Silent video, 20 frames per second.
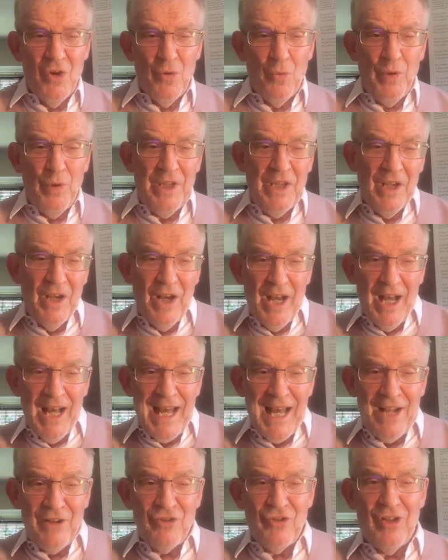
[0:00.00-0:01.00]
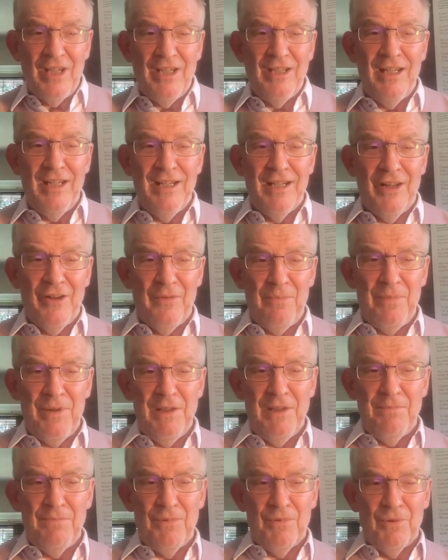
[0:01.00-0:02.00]
We actually need other
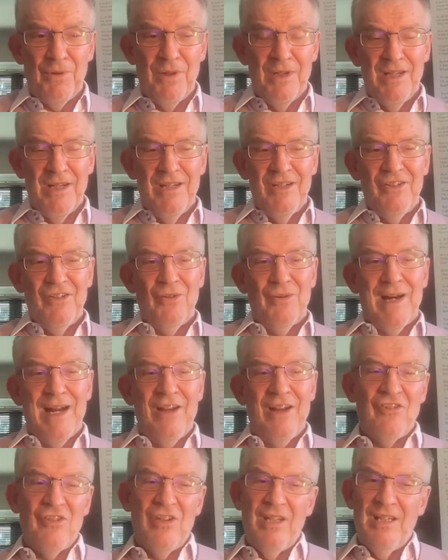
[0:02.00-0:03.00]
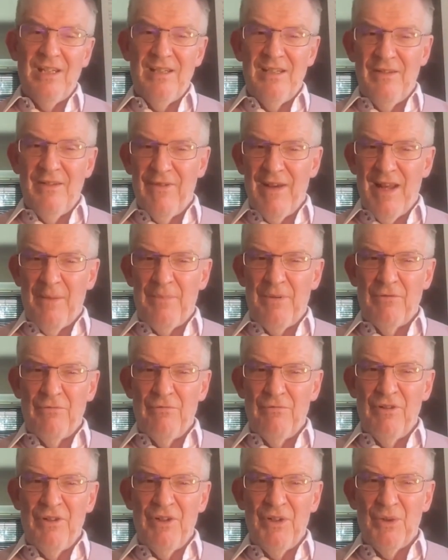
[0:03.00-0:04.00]
people to actually develop a
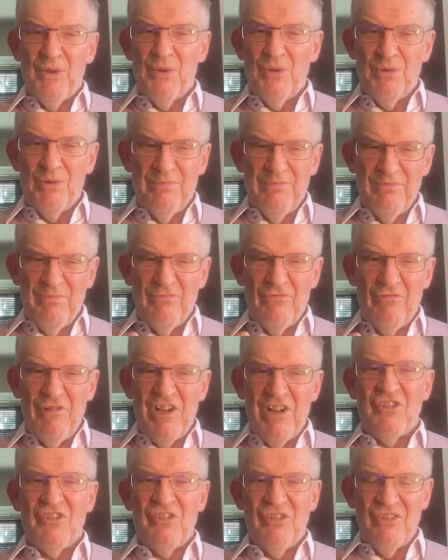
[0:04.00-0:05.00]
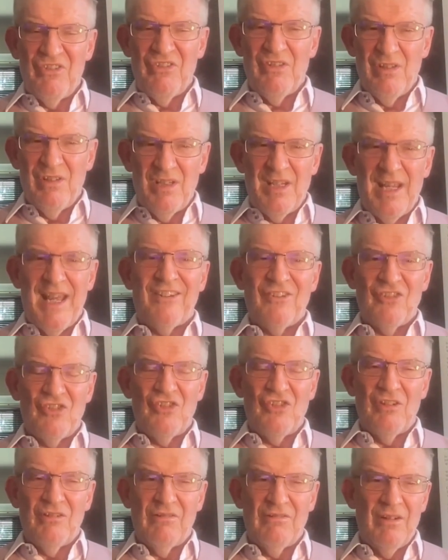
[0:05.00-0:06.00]
real richness and
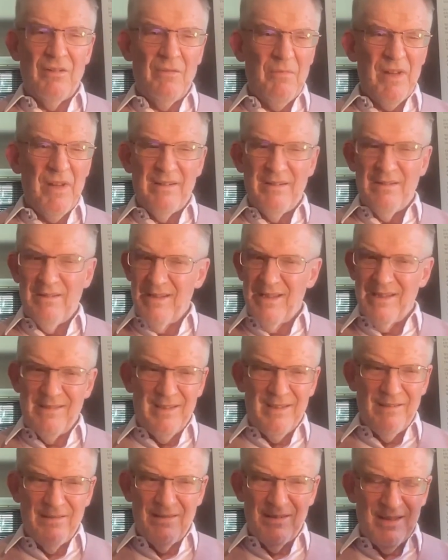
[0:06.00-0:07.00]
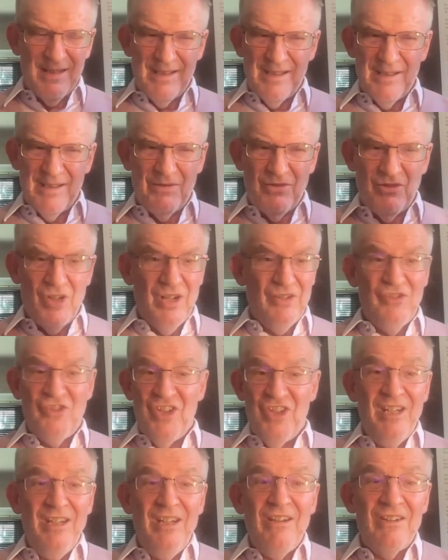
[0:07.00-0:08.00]
texture and
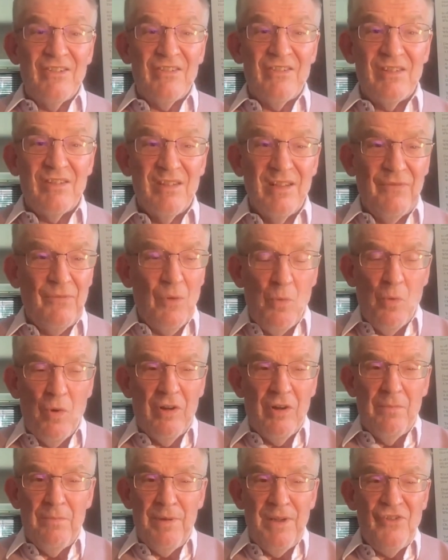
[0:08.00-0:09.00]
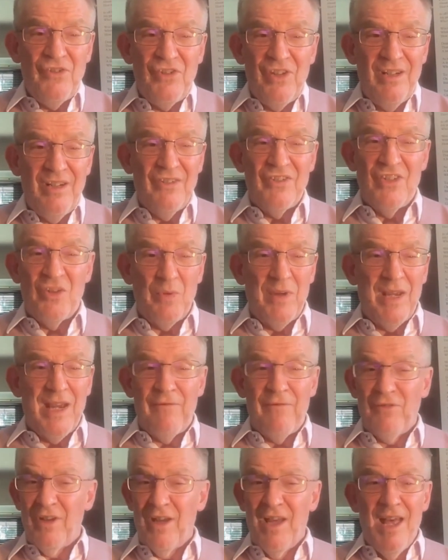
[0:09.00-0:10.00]
genius. If we want to be genius, we
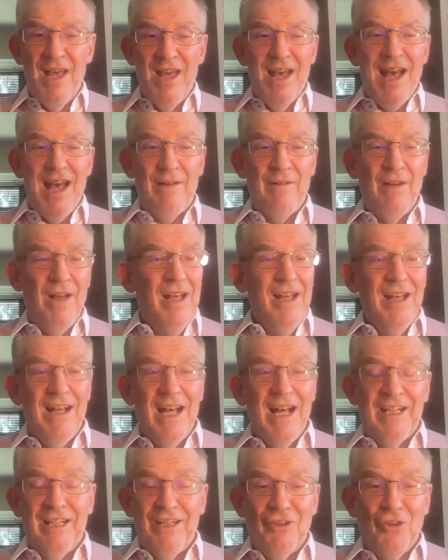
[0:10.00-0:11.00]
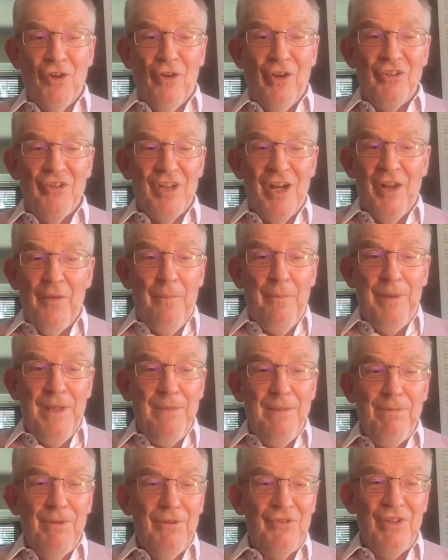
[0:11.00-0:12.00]
have to have and acknowledge other
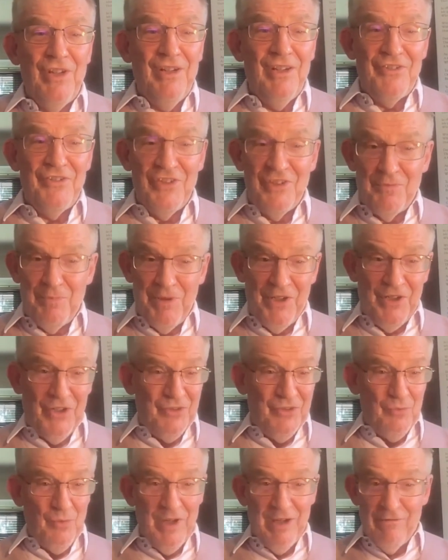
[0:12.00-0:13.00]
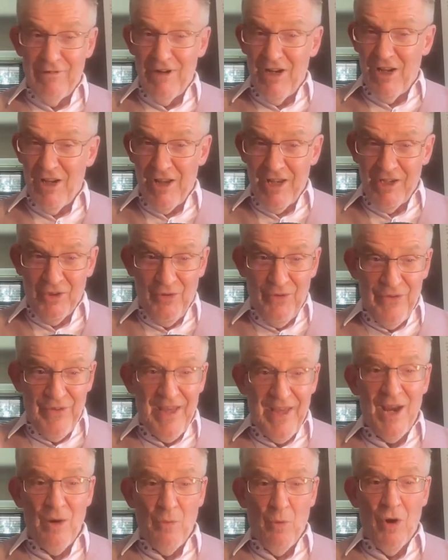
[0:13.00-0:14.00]
people are geniuses, because we're relying on
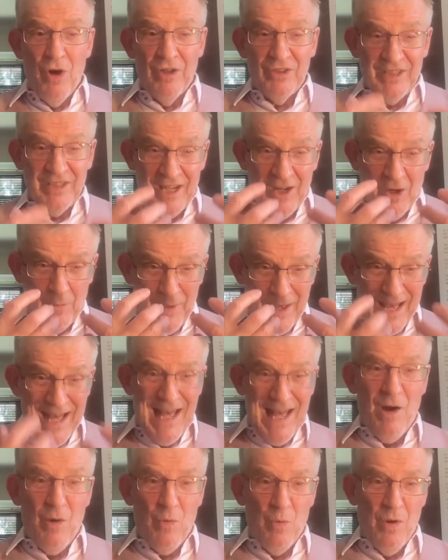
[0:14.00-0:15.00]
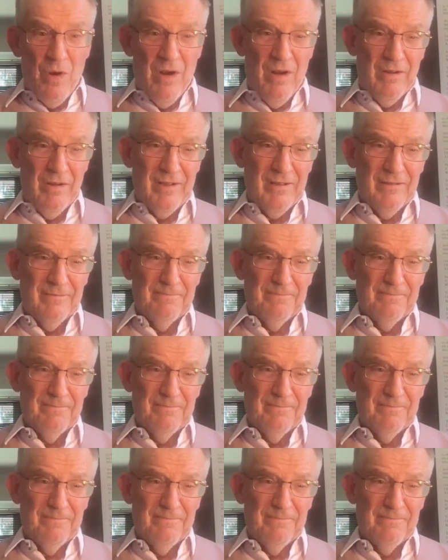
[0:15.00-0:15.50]
their work to help our work.